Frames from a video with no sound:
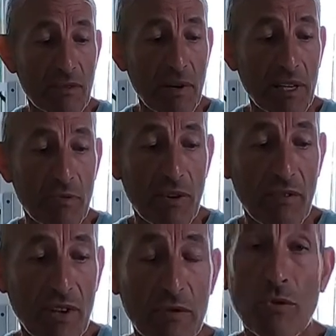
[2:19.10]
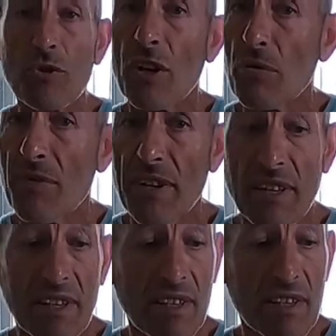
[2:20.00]
to make vegetable stock with
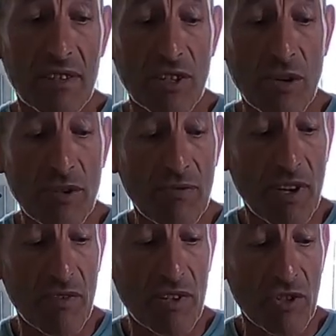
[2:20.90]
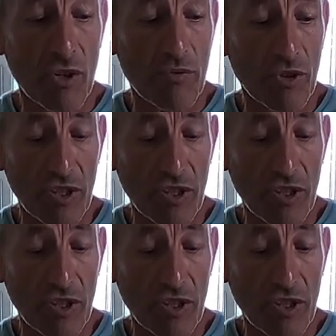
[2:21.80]
it to use in various soups or